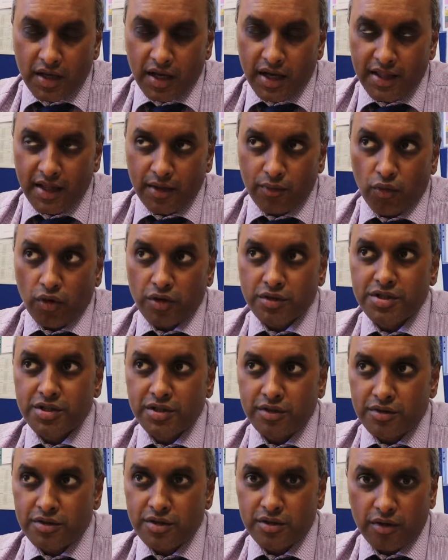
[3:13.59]
And then what do
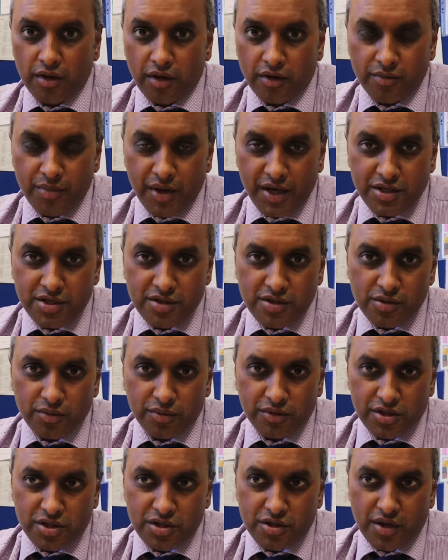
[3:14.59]
you do? A lot of patients
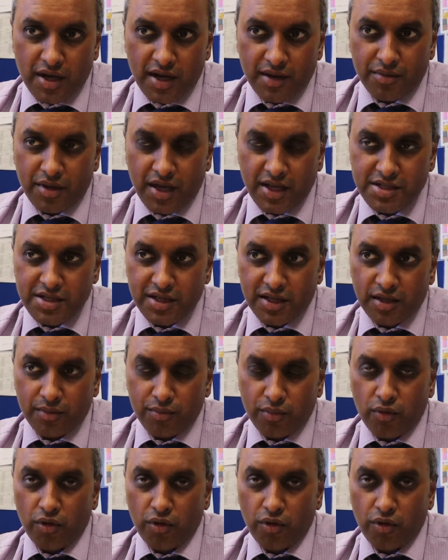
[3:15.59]
will describe getting up,